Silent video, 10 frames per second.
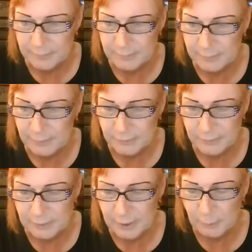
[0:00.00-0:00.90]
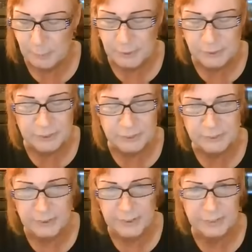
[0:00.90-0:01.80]
there's everybody says
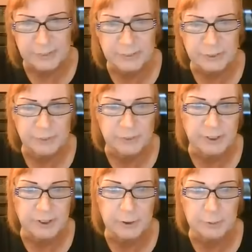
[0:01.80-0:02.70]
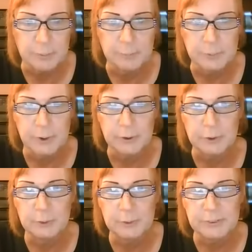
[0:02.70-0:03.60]
there's outlets. If you need help, come talk
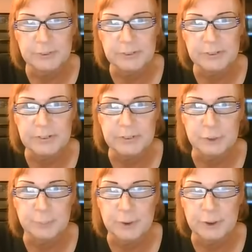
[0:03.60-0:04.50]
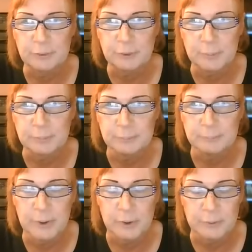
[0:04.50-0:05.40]
to us, especially for
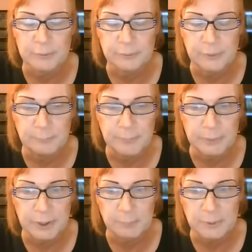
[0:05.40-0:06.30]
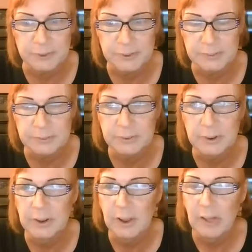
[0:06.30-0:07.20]
male to female like myself.
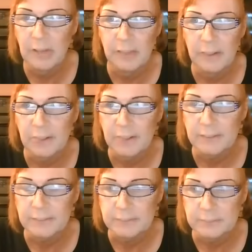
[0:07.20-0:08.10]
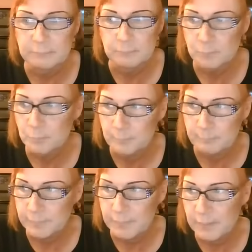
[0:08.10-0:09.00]
Um,
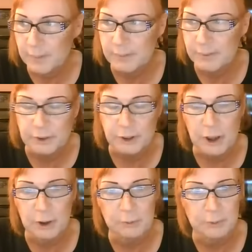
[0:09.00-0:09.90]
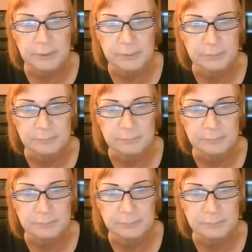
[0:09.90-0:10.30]
and then you go and